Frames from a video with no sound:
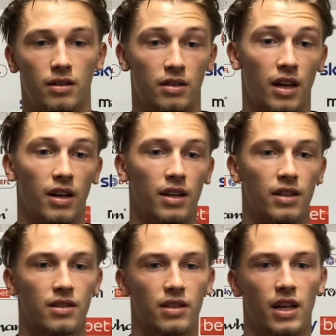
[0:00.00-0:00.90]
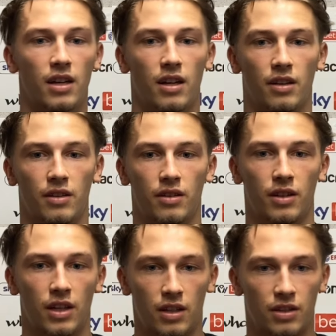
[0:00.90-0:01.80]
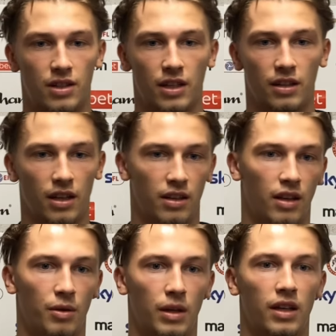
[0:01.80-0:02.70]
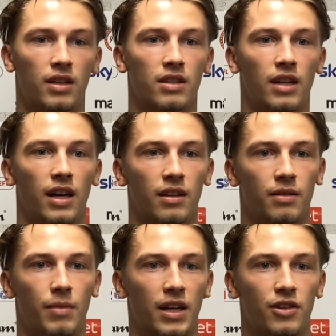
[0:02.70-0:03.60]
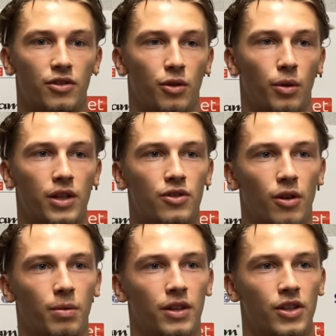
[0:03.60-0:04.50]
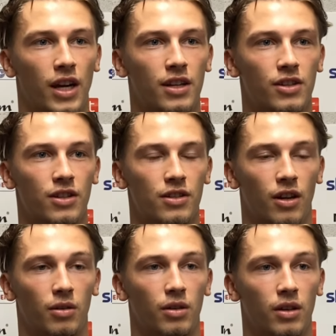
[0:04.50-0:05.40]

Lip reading: Yeah, it is, yeah. Like, you see in like the lower leagues and that, managers are always chopping and changing, so